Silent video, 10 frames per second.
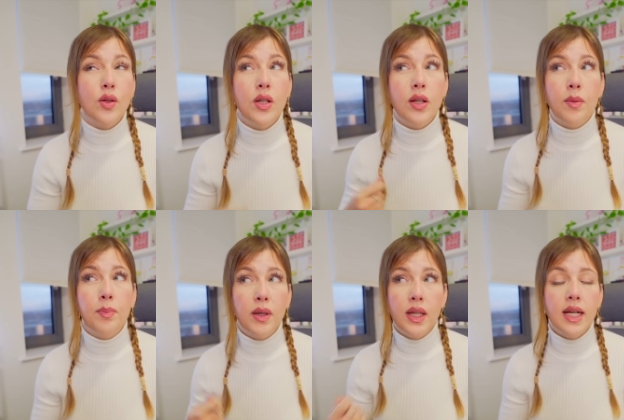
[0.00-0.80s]
do the
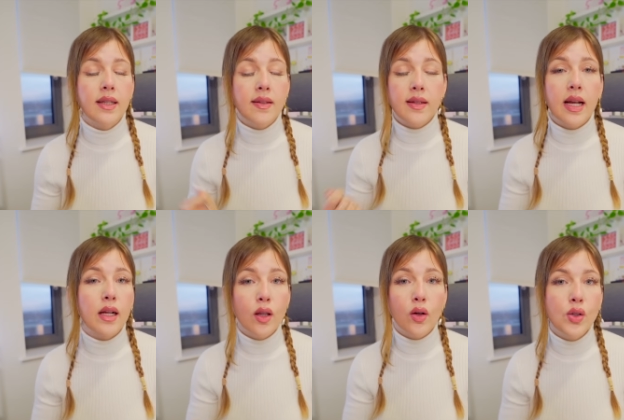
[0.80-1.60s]
print heads get
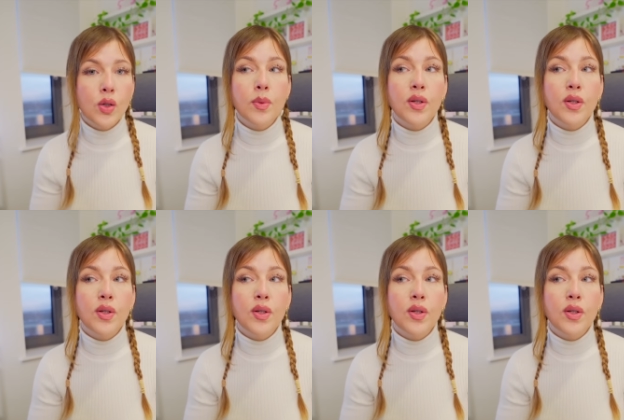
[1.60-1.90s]
clogged up?